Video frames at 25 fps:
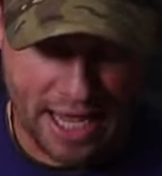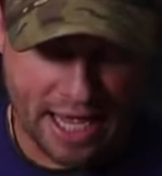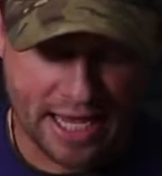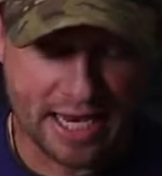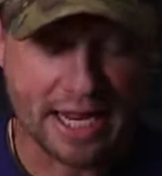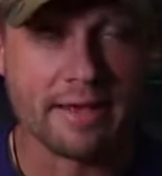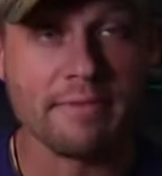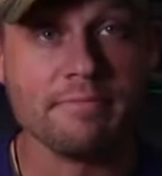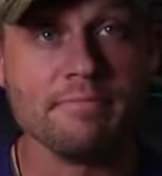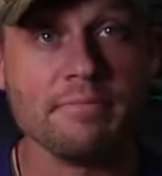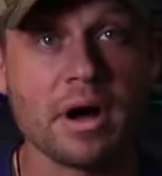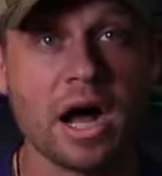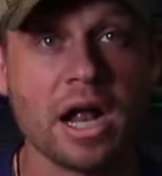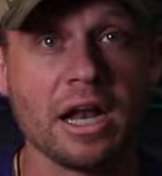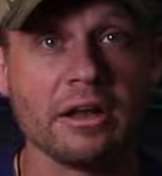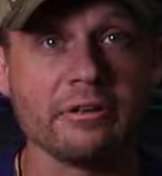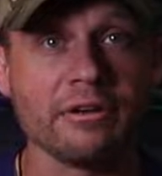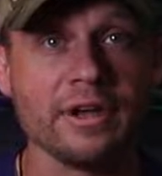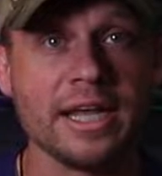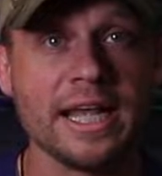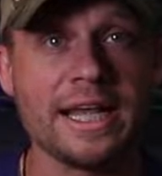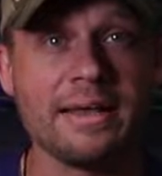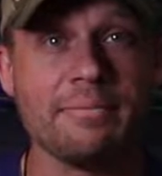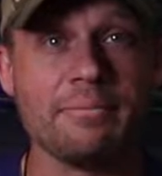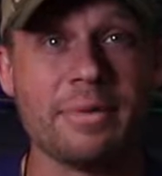and a
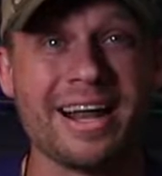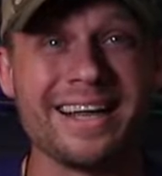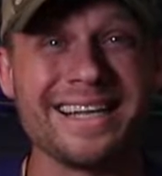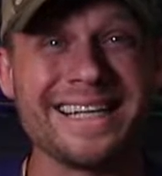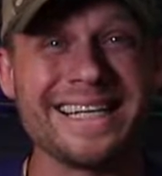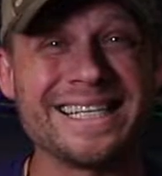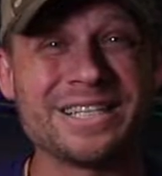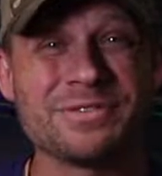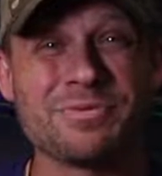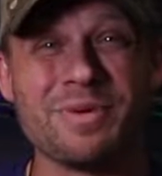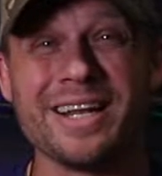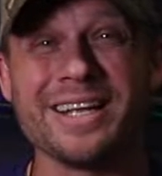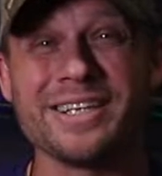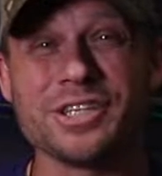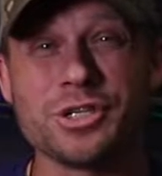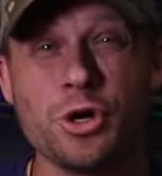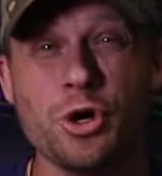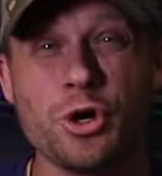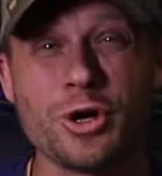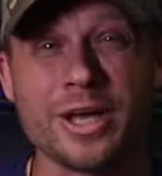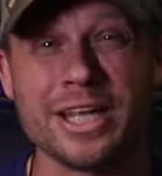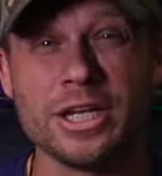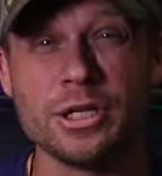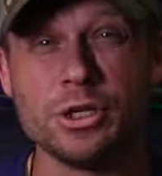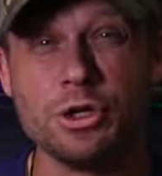MOLLE as well as
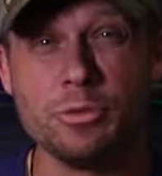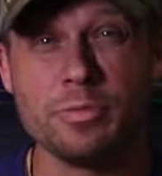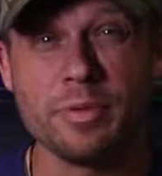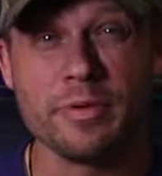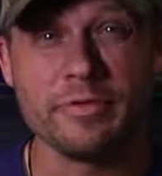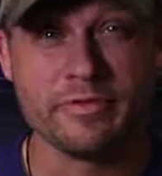hook and loop